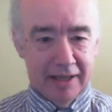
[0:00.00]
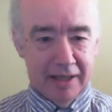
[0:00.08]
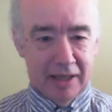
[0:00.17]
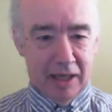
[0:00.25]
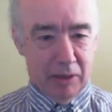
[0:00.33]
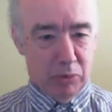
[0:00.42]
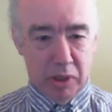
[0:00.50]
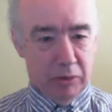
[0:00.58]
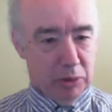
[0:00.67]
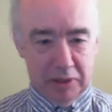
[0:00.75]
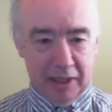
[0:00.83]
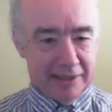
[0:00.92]
I was no
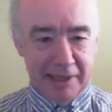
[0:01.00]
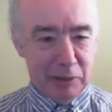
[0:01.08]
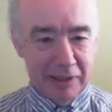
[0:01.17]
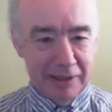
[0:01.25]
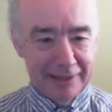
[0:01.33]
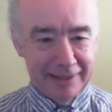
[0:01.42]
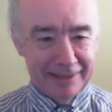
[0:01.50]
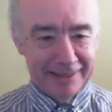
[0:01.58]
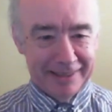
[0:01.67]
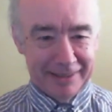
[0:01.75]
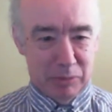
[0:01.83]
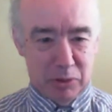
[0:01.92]
good at it.
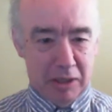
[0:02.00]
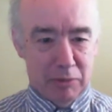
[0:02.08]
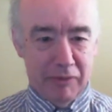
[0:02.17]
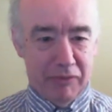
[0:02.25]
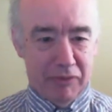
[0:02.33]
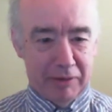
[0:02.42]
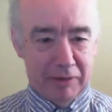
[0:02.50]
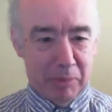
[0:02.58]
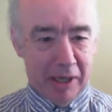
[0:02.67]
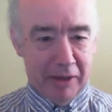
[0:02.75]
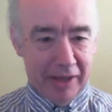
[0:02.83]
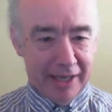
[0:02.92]
I'm totally frank
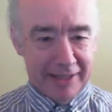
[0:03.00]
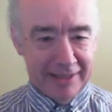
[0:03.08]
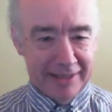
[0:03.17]
about that.